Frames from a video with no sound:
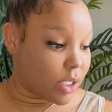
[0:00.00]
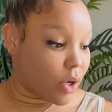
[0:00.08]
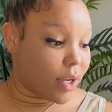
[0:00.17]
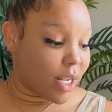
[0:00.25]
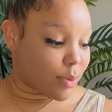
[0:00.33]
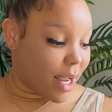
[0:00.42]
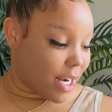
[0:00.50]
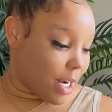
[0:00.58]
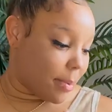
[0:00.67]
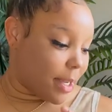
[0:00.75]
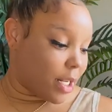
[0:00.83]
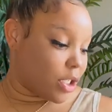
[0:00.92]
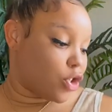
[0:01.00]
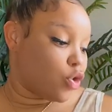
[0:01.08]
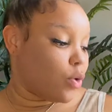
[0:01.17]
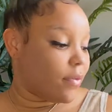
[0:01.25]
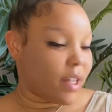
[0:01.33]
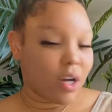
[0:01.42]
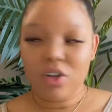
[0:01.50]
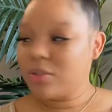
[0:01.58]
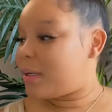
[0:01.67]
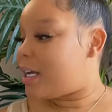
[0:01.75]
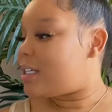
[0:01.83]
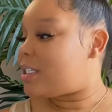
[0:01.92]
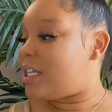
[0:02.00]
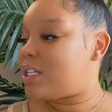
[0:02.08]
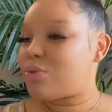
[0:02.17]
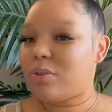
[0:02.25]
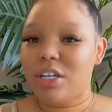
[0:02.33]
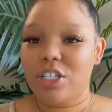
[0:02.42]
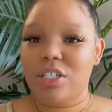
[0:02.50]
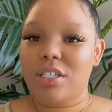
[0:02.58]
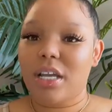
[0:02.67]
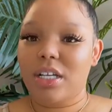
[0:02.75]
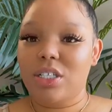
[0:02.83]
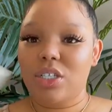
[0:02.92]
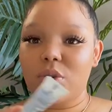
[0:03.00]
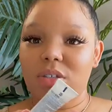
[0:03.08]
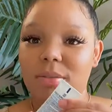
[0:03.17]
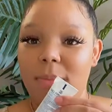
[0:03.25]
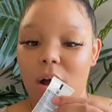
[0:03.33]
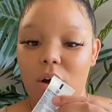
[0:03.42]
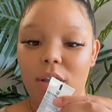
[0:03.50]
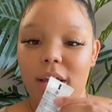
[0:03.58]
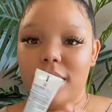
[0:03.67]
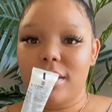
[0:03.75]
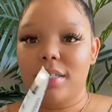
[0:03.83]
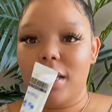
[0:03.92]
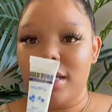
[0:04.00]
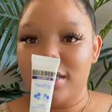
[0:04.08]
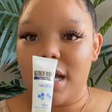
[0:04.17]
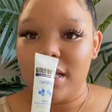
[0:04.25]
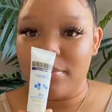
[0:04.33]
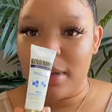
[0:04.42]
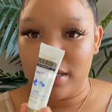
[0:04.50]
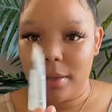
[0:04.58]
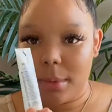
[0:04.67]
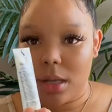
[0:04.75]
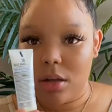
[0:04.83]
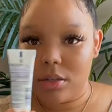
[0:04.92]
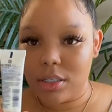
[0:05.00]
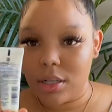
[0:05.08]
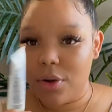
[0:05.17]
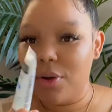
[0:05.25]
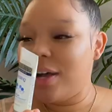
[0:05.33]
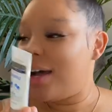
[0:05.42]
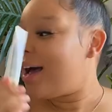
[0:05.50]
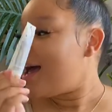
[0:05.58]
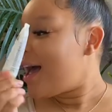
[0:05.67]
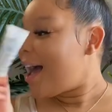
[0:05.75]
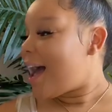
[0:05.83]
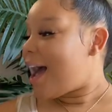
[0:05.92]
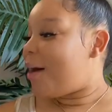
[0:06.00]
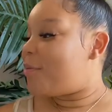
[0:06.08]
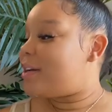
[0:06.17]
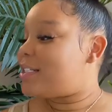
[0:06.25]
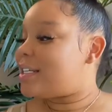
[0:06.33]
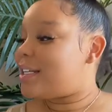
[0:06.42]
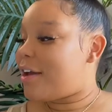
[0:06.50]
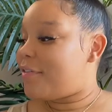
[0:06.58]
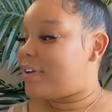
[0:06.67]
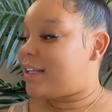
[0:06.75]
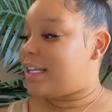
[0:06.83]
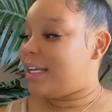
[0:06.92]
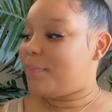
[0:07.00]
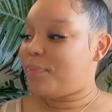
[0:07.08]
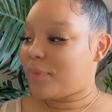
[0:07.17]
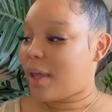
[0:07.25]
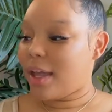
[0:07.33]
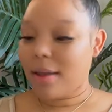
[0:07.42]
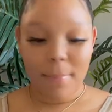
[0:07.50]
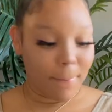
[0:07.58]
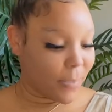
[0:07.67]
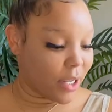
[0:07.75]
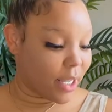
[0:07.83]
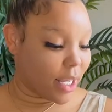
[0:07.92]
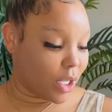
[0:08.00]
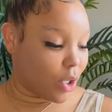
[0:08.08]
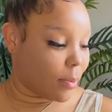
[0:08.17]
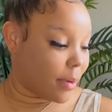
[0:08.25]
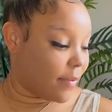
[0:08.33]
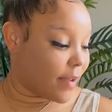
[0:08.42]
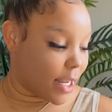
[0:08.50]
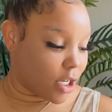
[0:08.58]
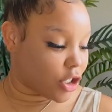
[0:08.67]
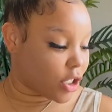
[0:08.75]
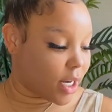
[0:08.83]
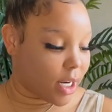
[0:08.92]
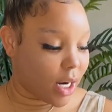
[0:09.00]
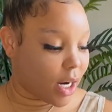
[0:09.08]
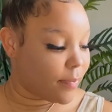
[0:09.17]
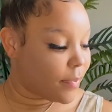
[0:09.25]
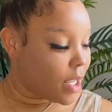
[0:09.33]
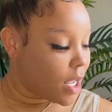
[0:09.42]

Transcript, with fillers: So that's why I ended up getting two of those, because this one is just like so small, like this is like the size of my lip gloss, so I wanted to definitely put a little bit of extra in there.